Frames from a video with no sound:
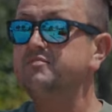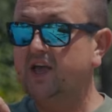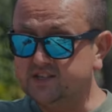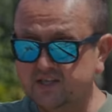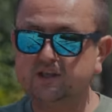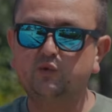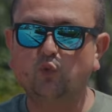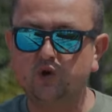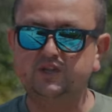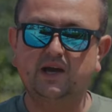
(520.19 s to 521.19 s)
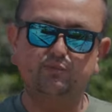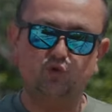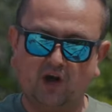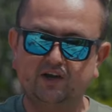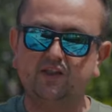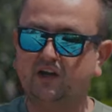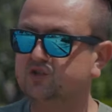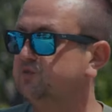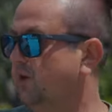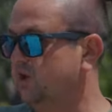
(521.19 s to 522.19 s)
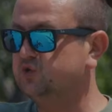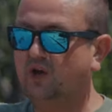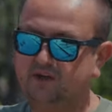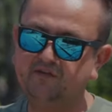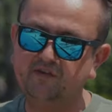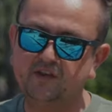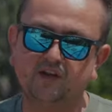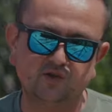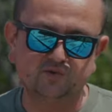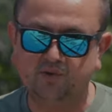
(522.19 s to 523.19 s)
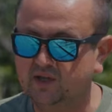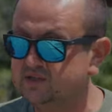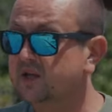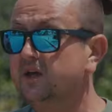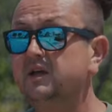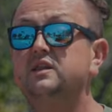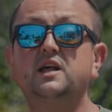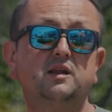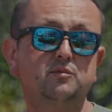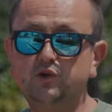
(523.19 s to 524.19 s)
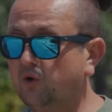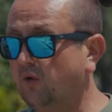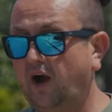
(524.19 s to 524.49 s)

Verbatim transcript: extended warranty up to 100,000 miles or 150,000 miles? Tell them, no,